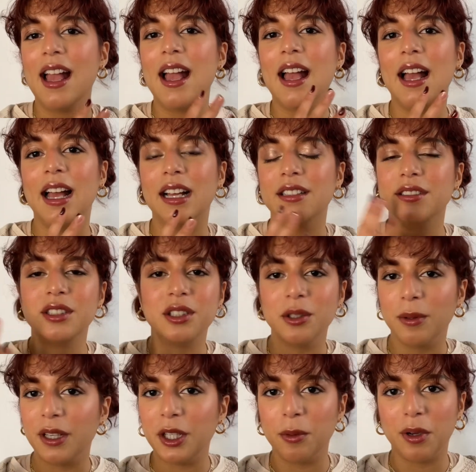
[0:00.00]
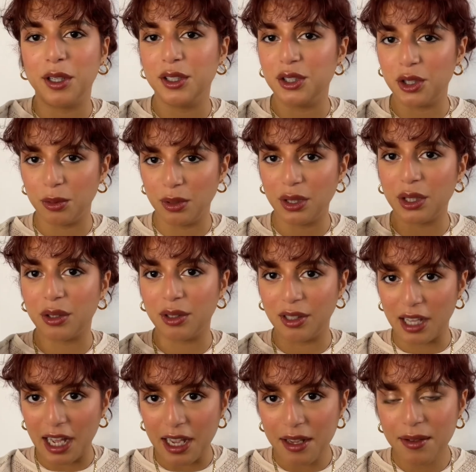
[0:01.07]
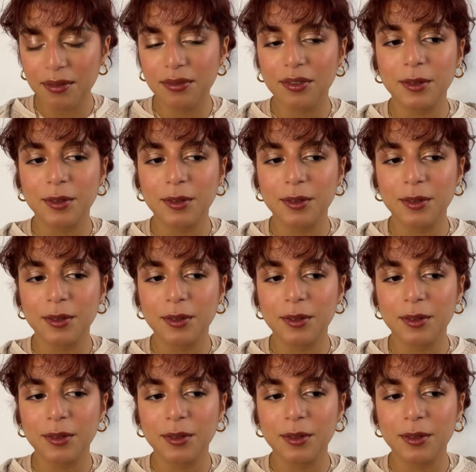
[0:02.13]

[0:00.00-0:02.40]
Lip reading: and do what you want to do with your life.